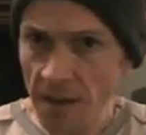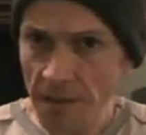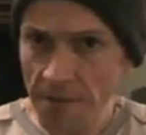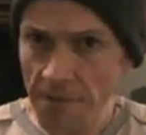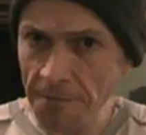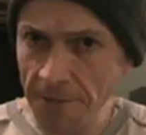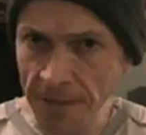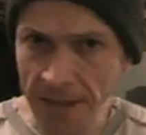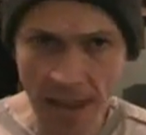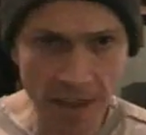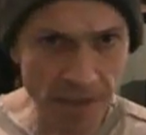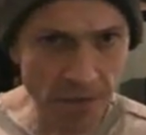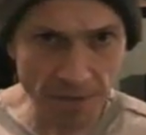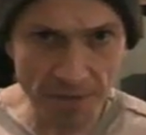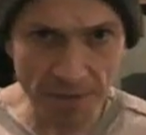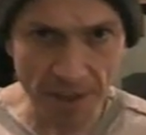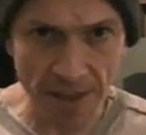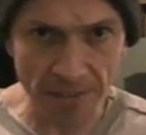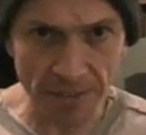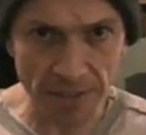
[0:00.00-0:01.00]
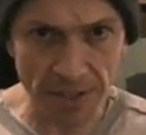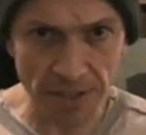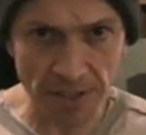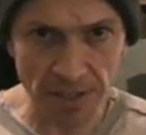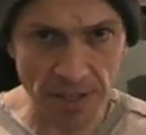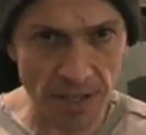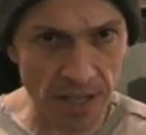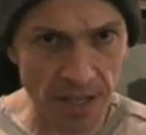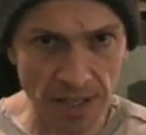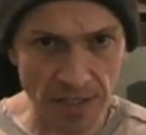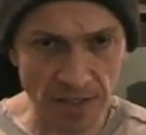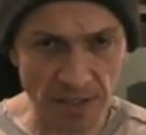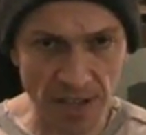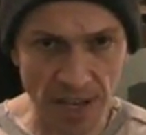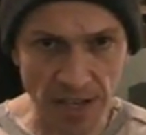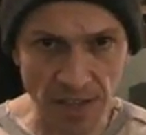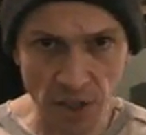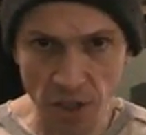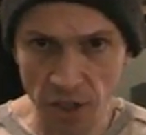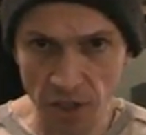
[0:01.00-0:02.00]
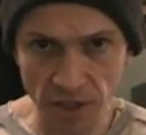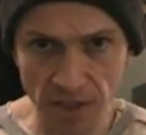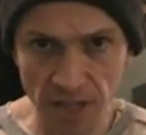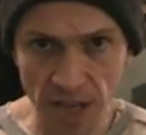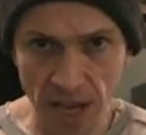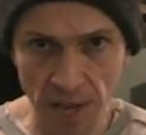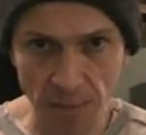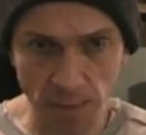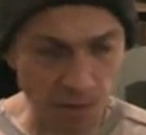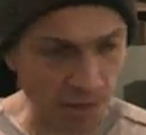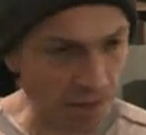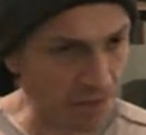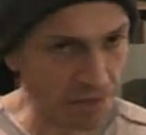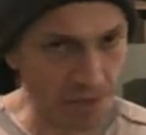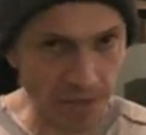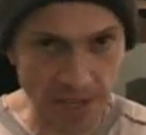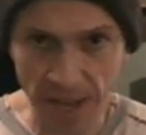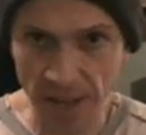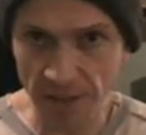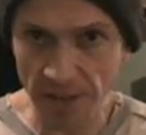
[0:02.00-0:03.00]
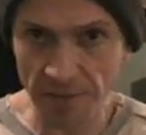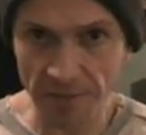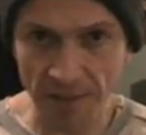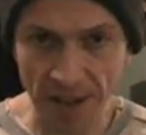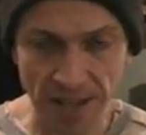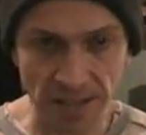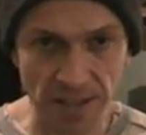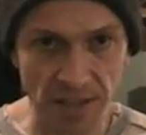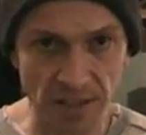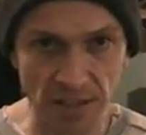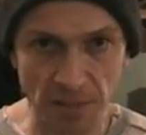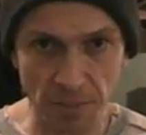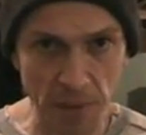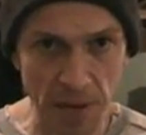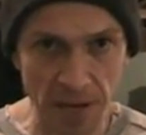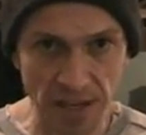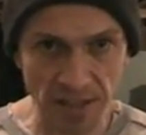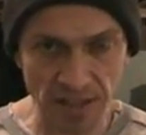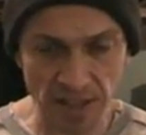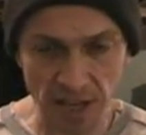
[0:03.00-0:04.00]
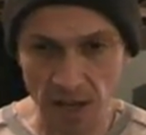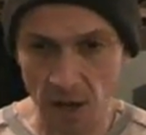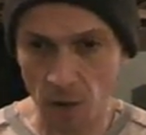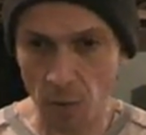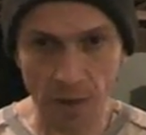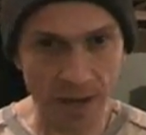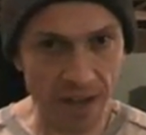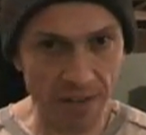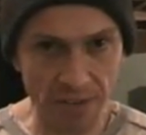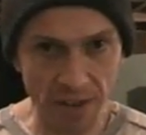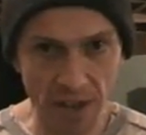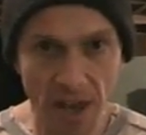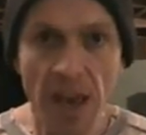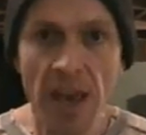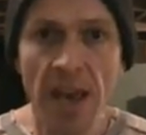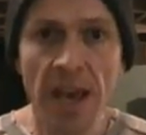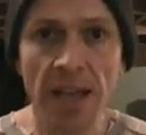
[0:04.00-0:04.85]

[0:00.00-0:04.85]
Forget the fact that it's, say, turntables. Forget the fact it's a PC or whatever.